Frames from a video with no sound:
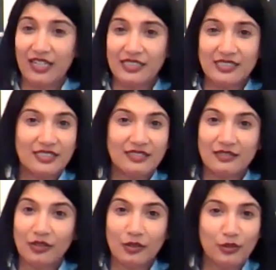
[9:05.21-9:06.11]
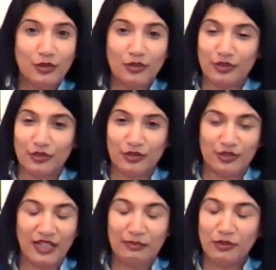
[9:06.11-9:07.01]
And I said, no, no, no, no,
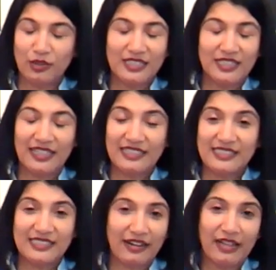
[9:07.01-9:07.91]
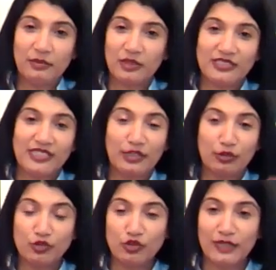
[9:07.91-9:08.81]
no, I'm not taking SSRI because I
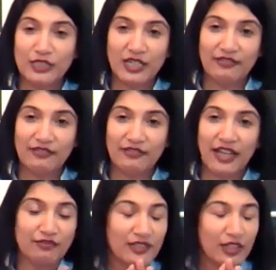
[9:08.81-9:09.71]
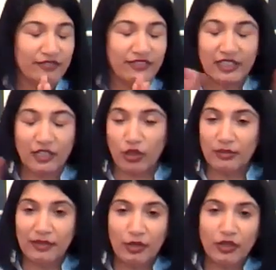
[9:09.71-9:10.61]
know too much. I've read a
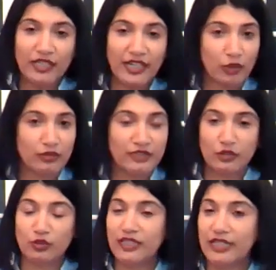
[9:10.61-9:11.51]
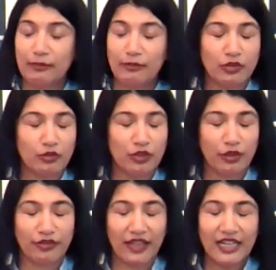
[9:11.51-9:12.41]
lot about it. I already know that. I'm not going
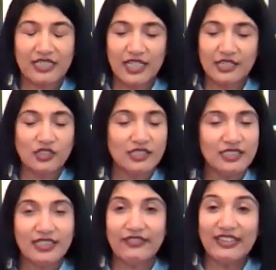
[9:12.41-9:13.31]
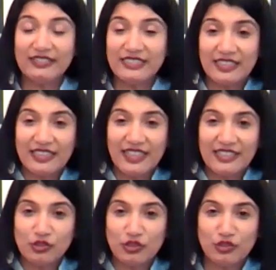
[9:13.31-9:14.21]
on that. And she said, yeah, well, there's nothing
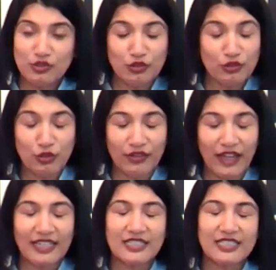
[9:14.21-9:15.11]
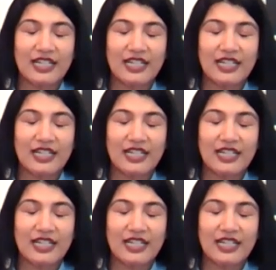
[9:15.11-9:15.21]
else you can do. You know that.